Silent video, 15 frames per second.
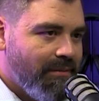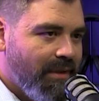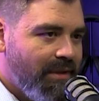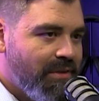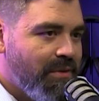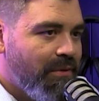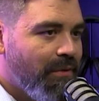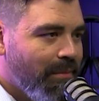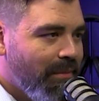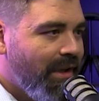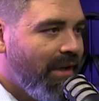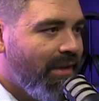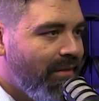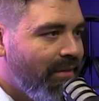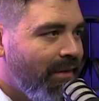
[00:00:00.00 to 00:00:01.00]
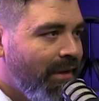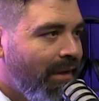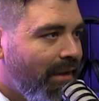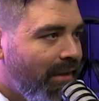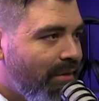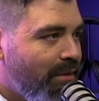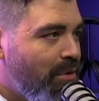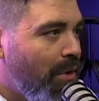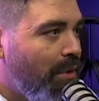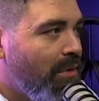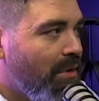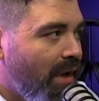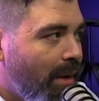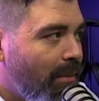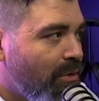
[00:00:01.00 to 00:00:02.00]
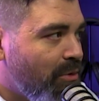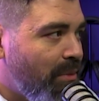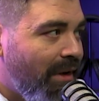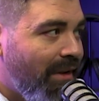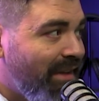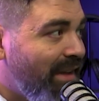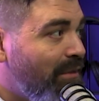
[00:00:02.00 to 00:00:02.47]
And so for me, it's know your neighbors well,